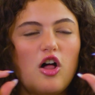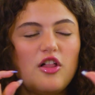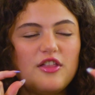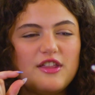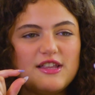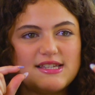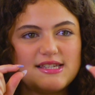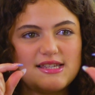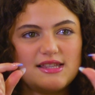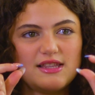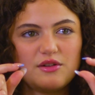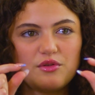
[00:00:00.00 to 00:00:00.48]
all
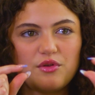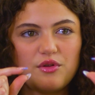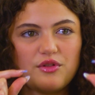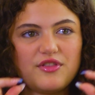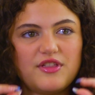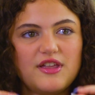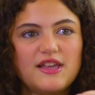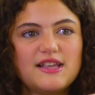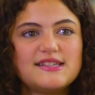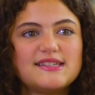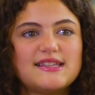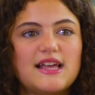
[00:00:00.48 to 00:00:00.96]
these little
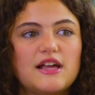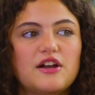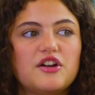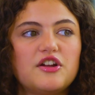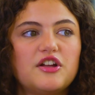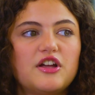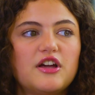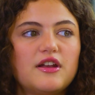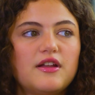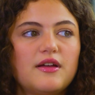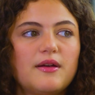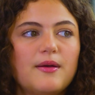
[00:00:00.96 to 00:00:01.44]
things that are
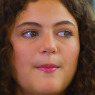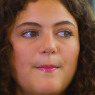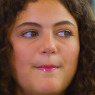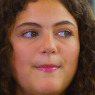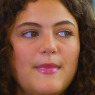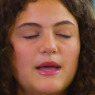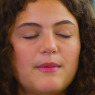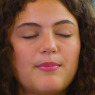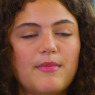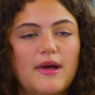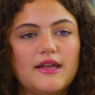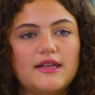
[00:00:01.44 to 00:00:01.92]
gonna
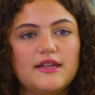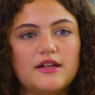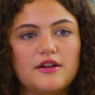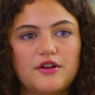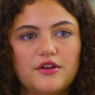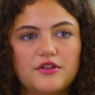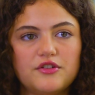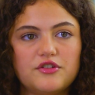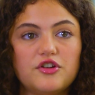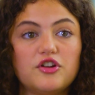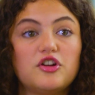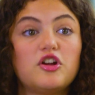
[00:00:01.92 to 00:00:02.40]
make my character